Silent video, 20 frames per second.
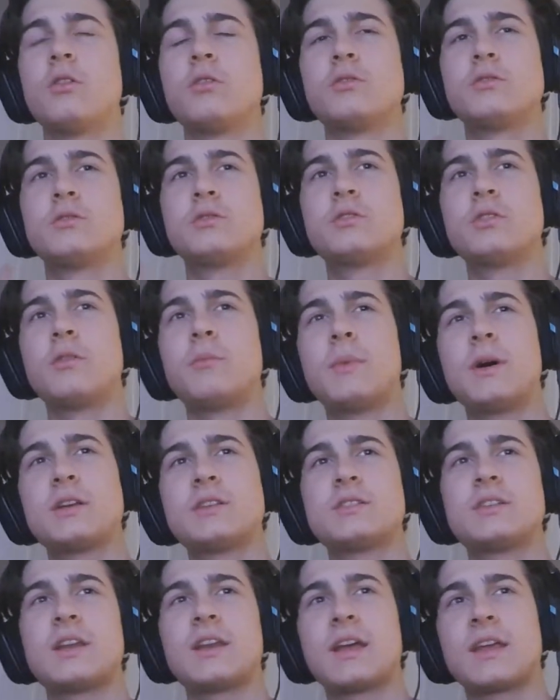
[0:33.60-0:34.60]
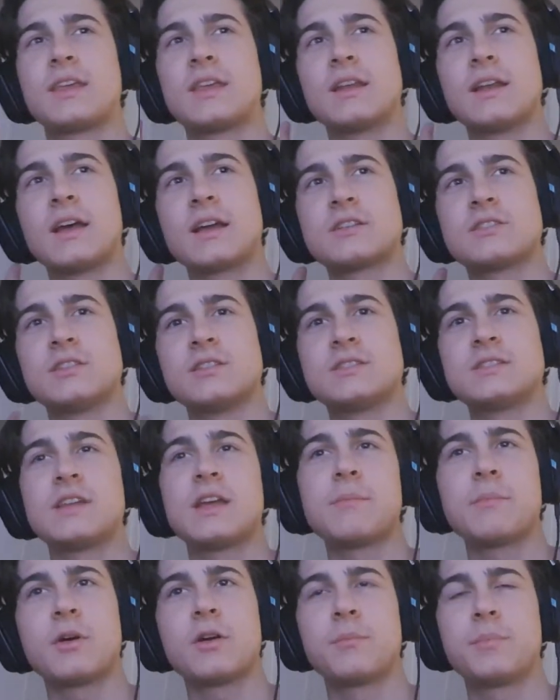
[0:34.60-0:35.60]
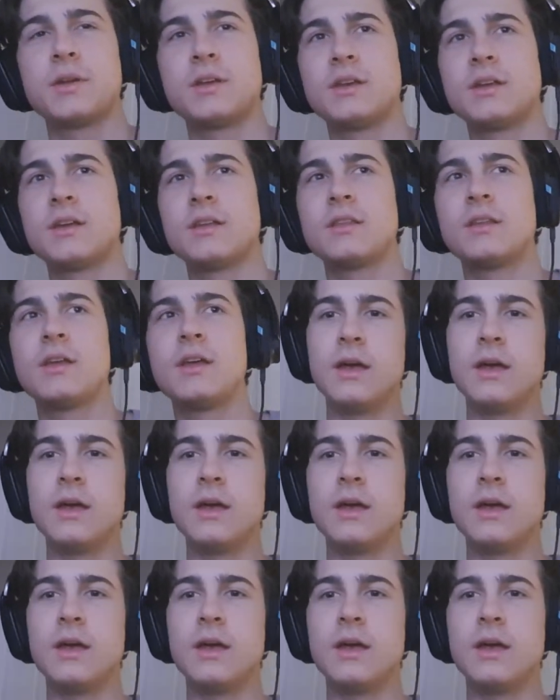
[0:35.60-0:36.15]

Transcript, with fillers: know so much that I can actually state my opinion,